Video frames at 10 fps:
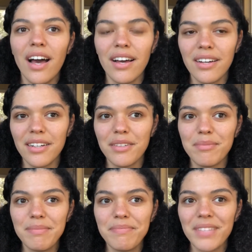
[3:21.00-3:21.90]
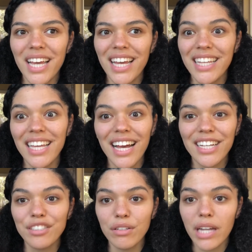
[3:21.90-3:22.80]
Um, and yeah,
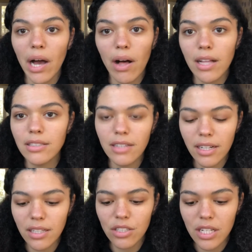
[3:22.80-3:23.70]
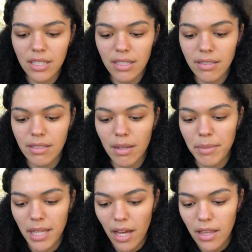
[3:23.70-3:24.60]
so now I'll start addressing some
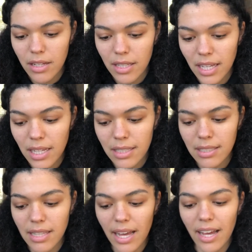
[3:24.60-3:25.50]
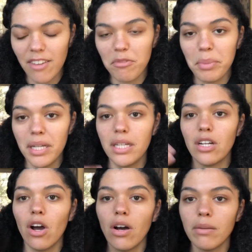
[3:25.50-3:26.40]
of the other things that have
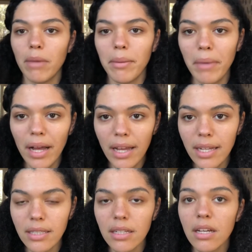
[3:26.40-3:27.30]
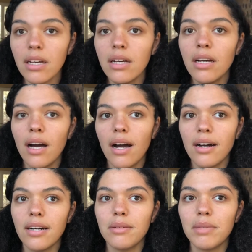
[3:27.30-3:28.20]
been on my mind
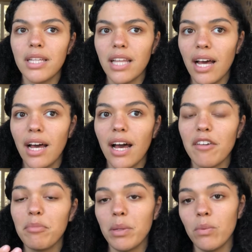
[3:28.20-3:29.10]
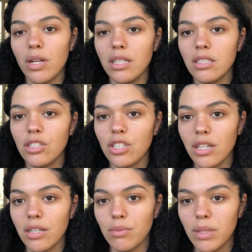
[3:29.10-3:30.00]
um, and that I've been wanting to
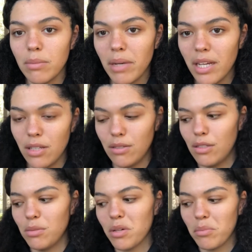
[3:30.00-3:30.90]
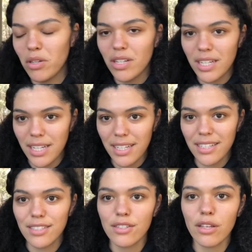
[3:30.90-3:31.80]
share with my YouTube community.
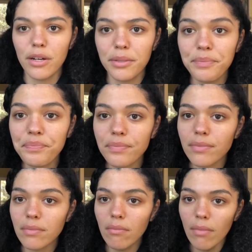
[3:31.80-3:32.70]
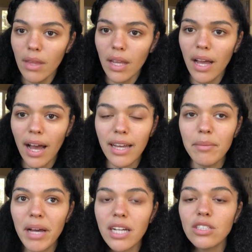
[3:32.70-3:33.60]
So, I
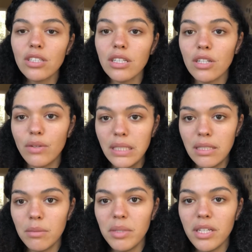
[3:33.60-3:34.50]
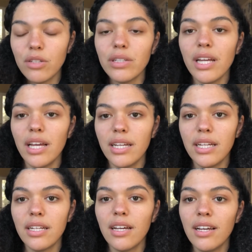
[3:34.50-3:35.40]
am actually going to be
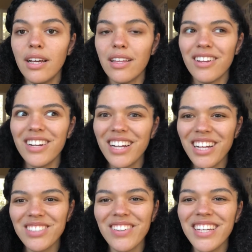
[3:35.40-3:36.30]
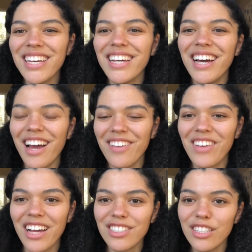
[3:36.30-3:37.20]
creating, third announcement, I'm
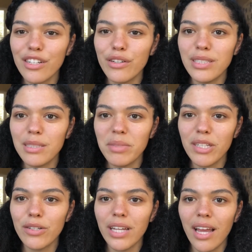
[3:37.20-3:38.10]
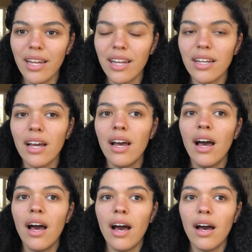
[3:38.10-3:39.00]
actually going to be creating
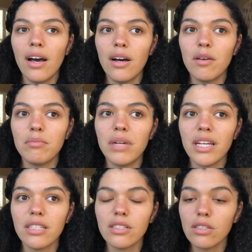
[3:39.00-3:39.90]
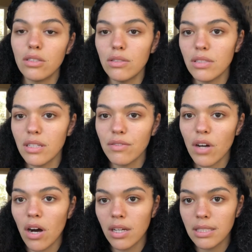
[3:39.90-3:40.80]
um, exclusive
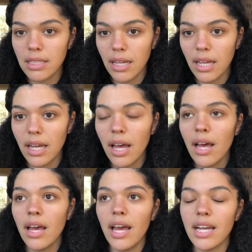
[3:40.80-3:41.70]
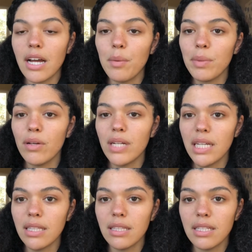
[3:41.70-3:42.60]
content and
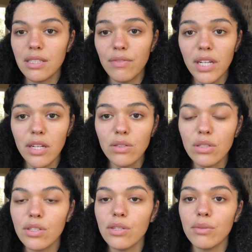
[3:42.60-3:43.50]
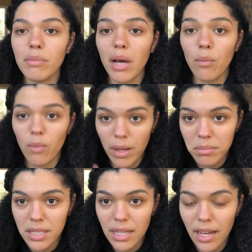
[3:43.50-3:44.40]
uploading these videos to my
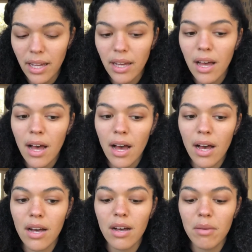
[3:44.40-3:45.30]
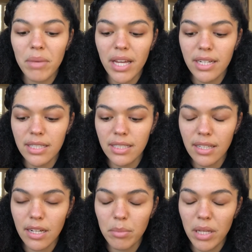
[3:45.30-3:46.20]
website. Um, and it is
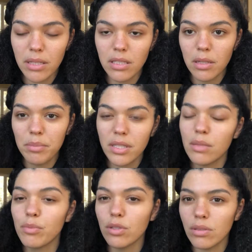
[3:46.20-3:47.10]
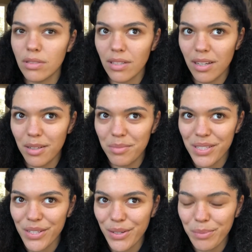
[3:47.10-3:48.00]
going to be a subs-
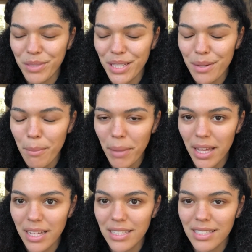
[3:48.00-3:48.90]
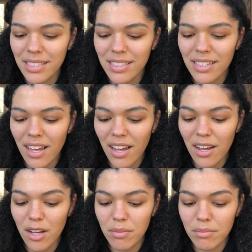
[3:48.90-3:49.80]
subscription based
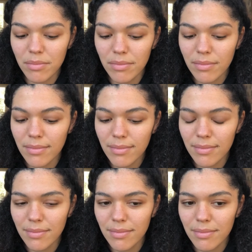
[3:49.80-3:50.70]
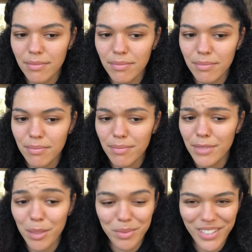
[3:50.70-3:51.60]
um,
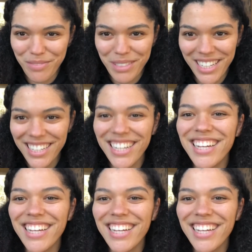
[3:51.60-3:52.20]
subscription.